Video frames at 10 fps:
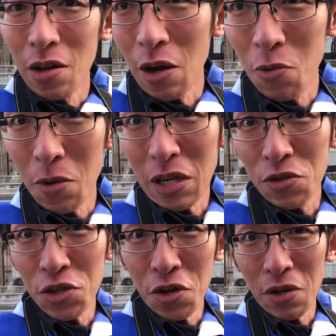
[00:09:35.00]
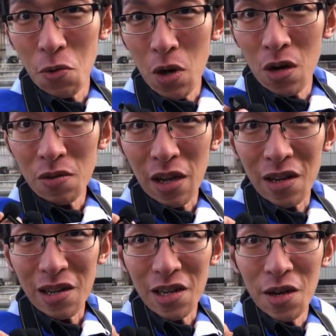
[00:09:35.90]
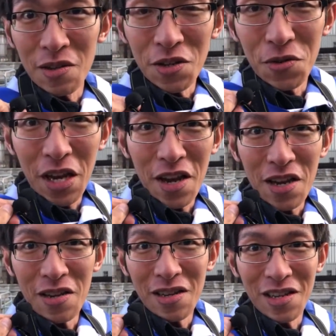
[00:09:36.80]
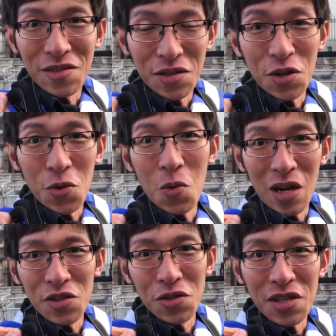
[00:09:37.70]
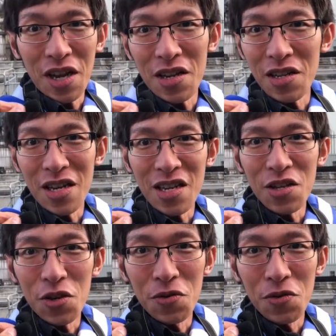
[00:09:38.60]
we want to show the world that the UK still want to stay in the EU.